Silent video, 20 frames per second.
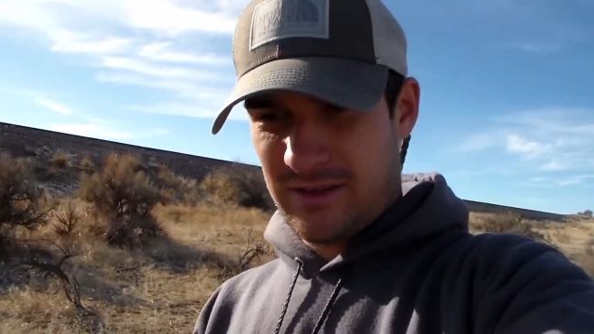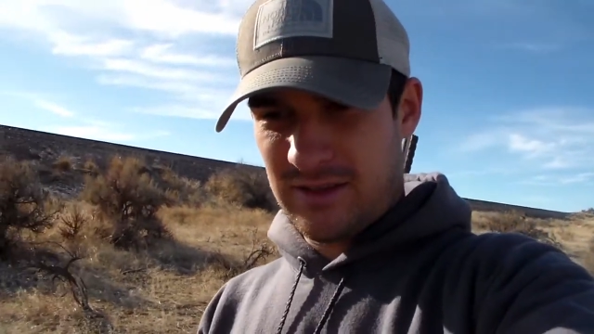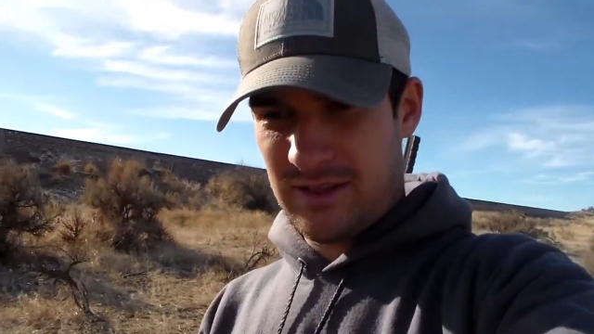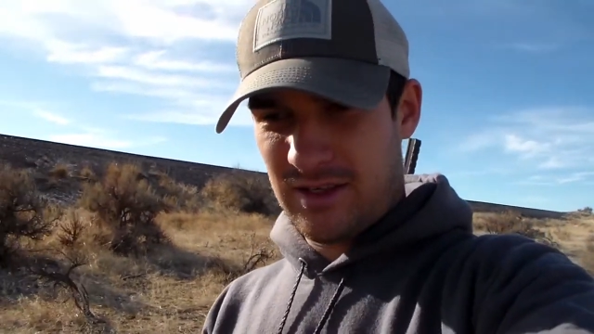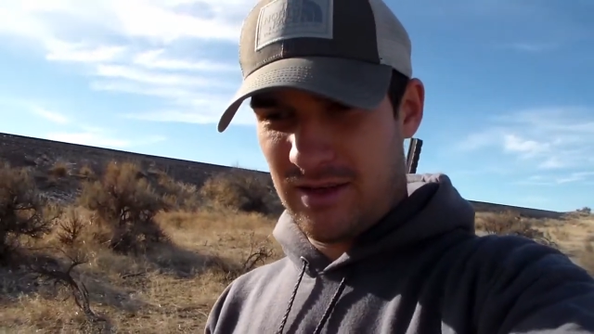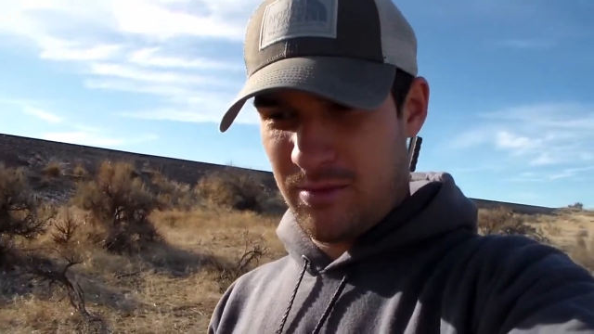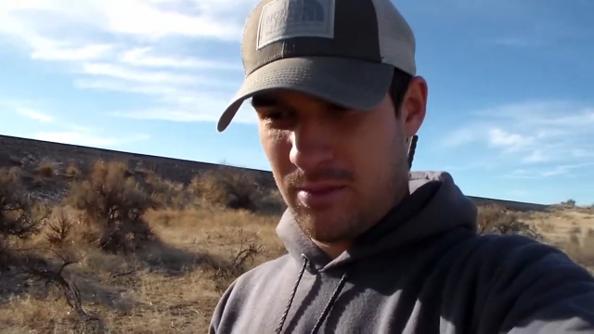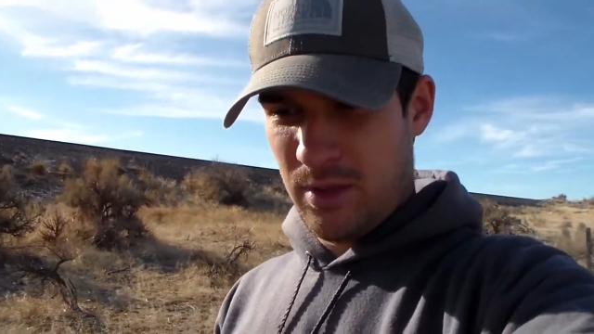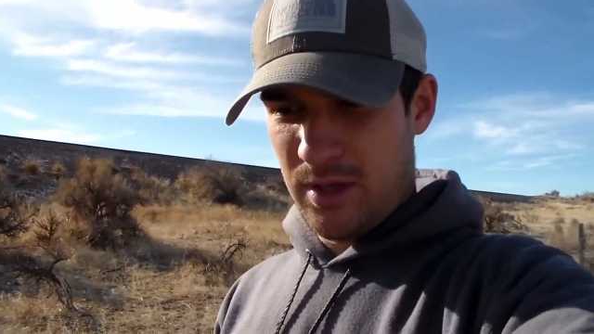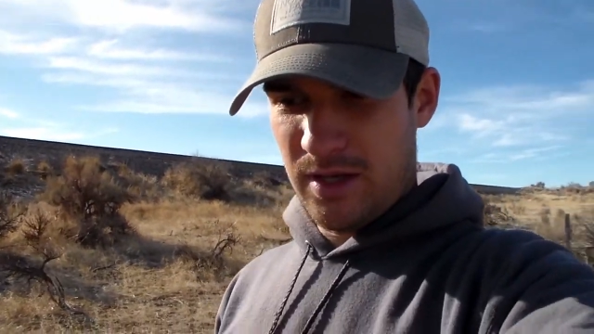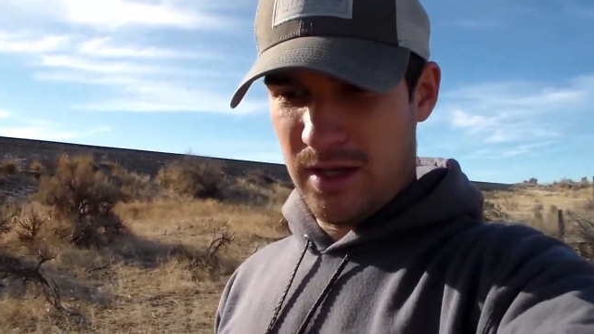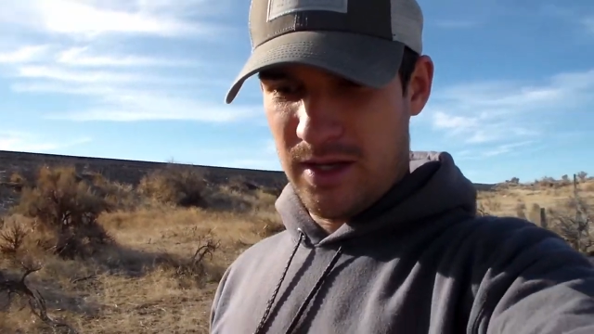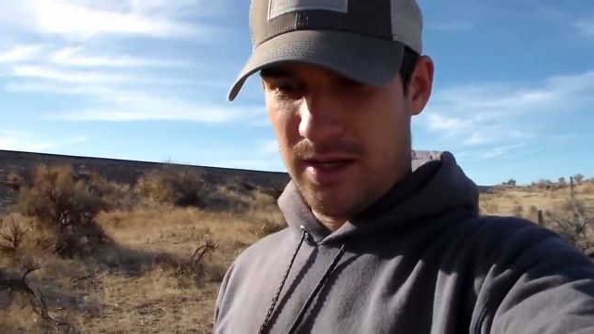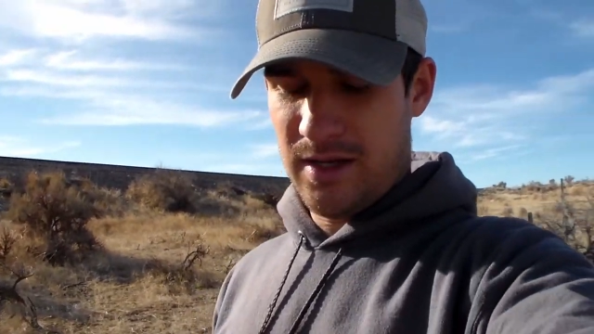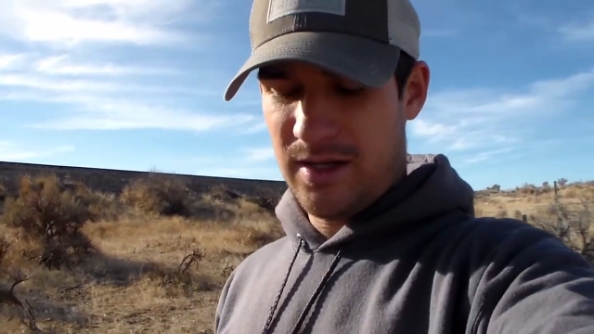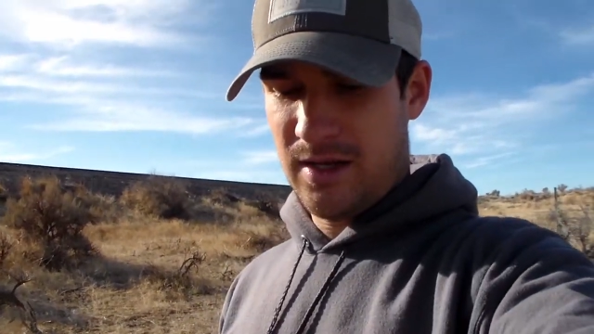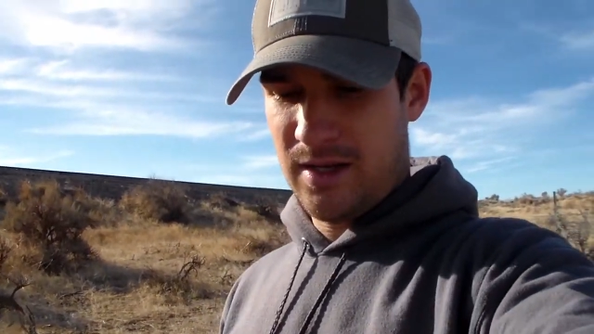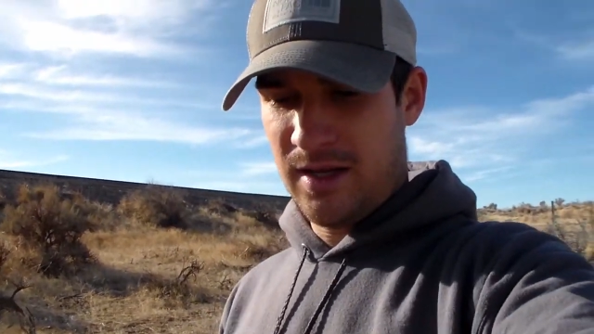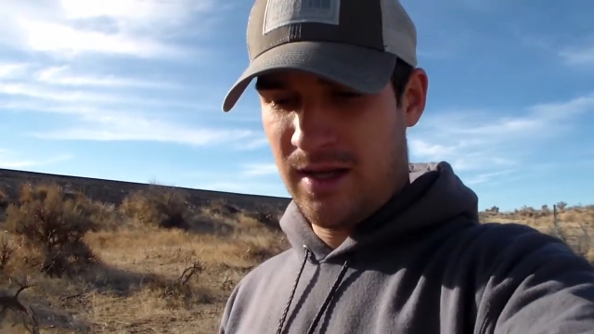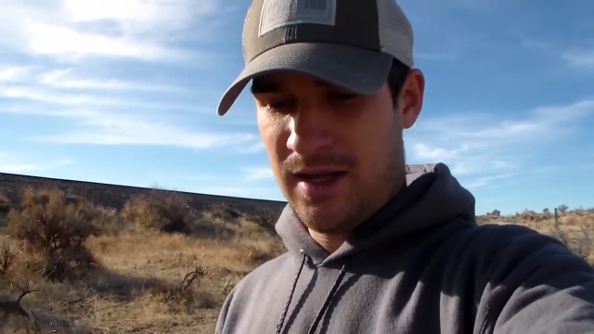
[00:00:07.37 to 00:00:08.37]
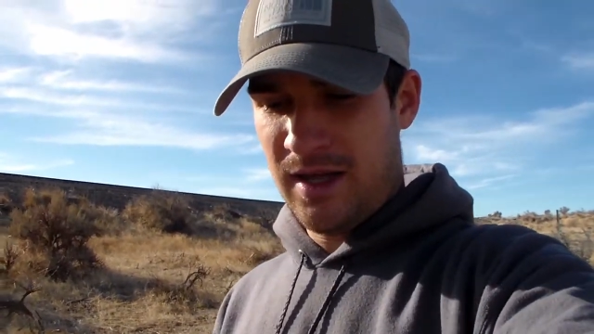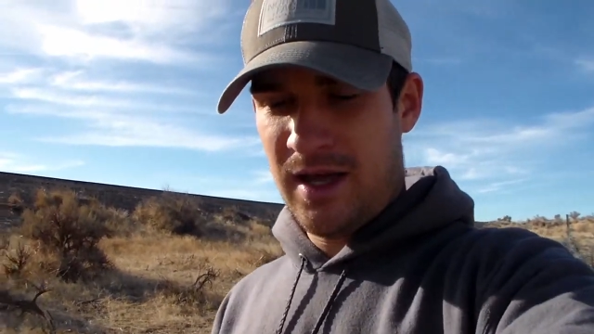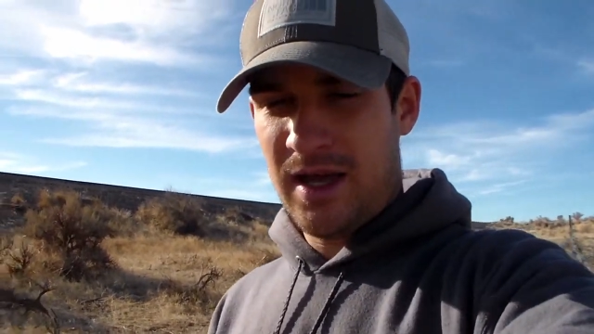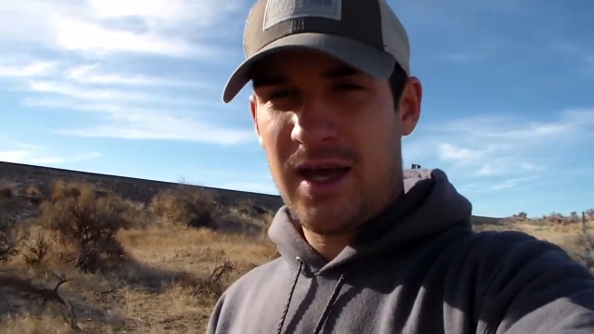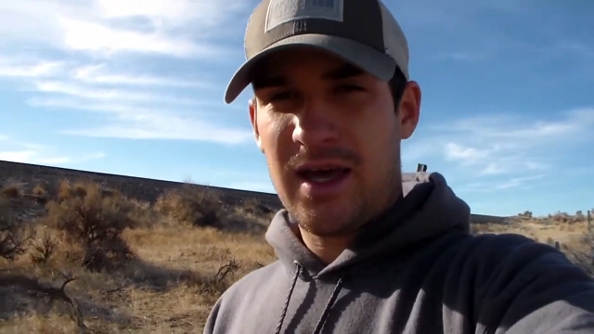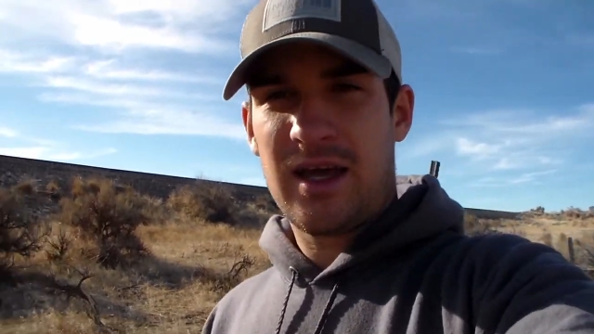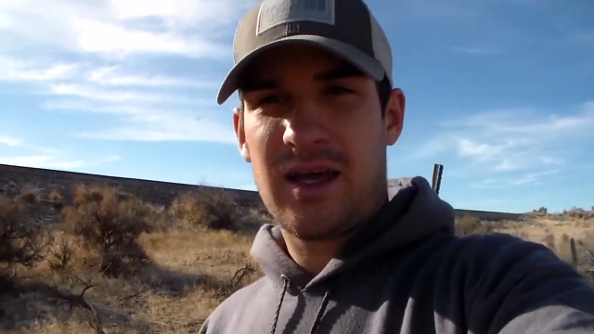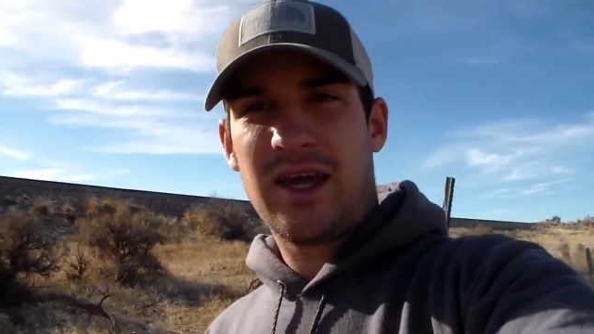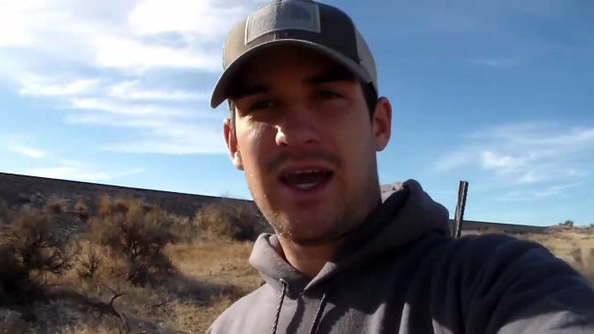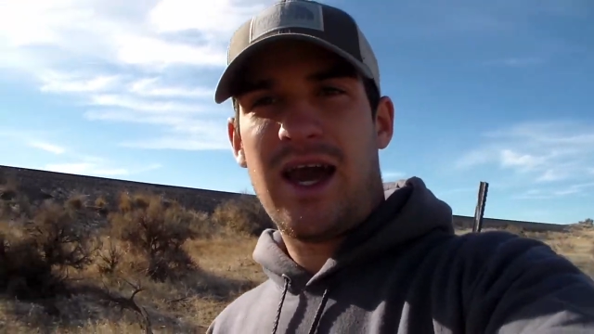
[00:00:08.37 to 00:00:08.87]
is going to be a
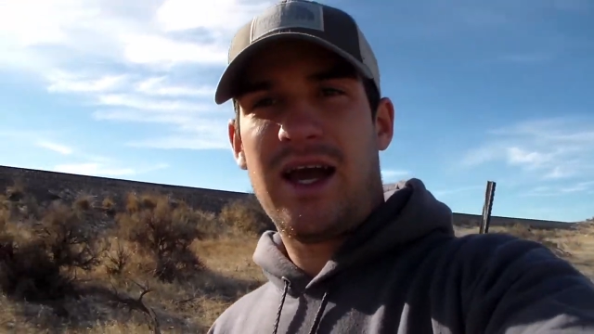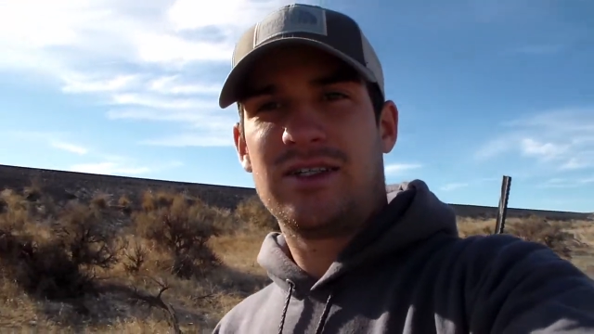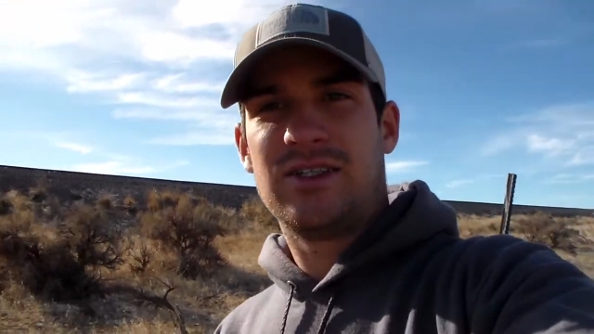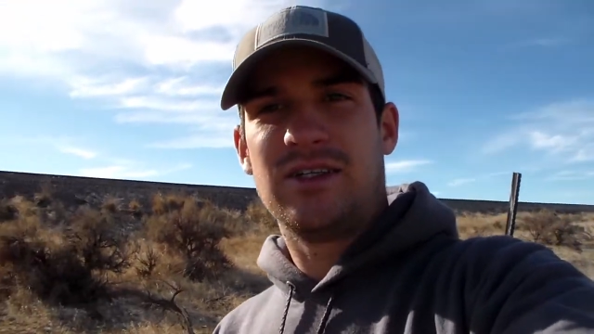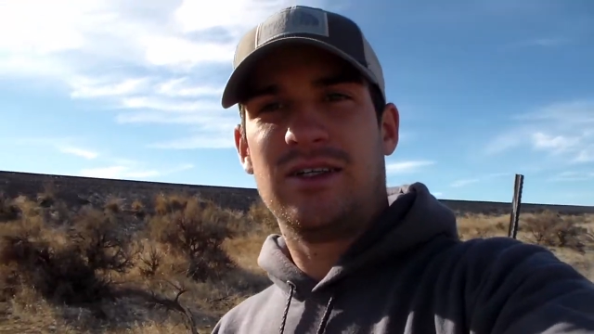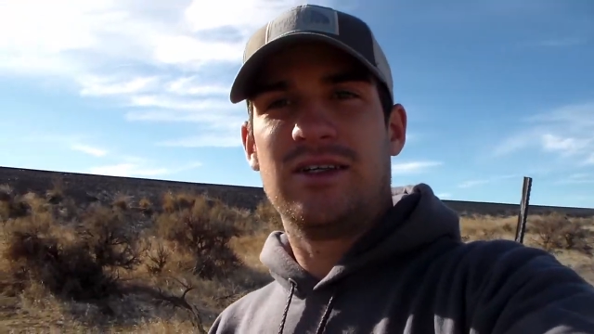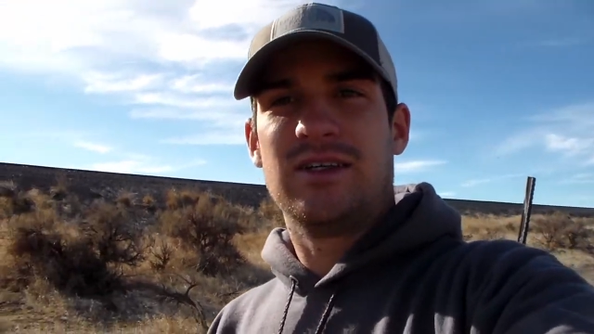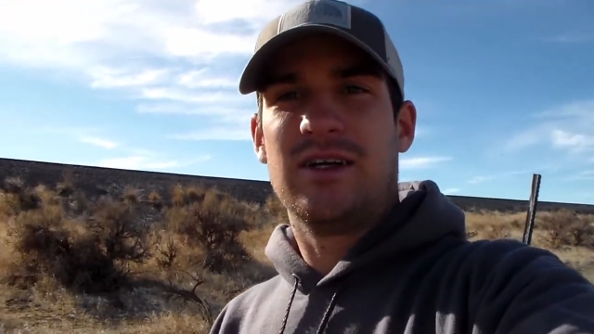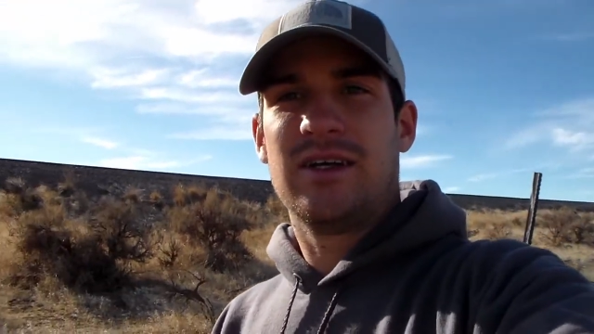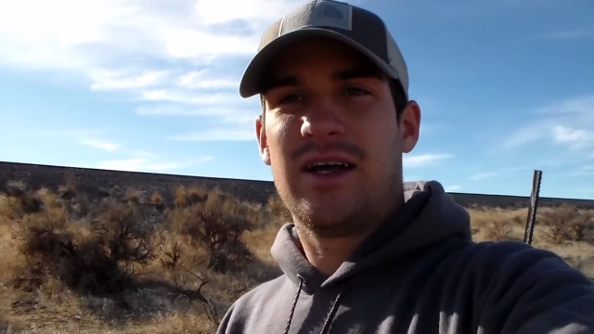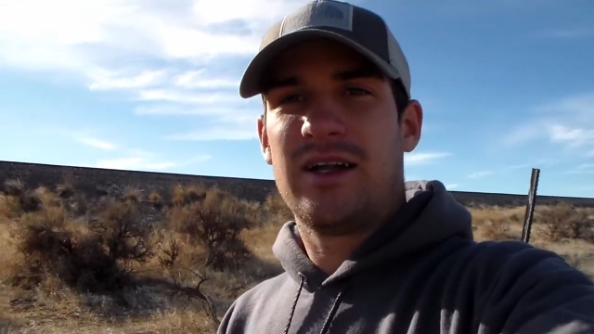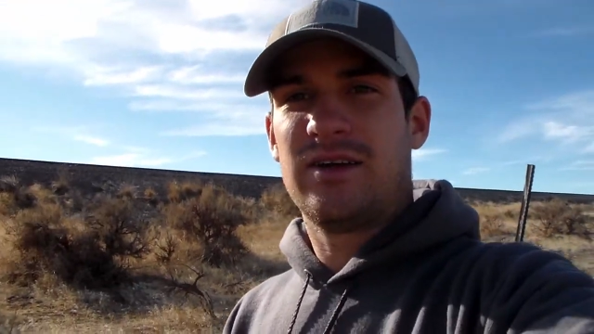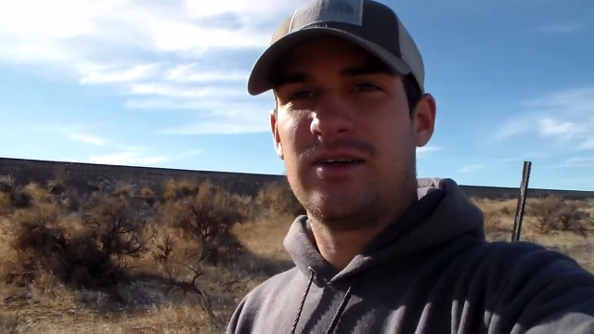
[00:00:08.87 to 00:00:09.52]
catch and cook.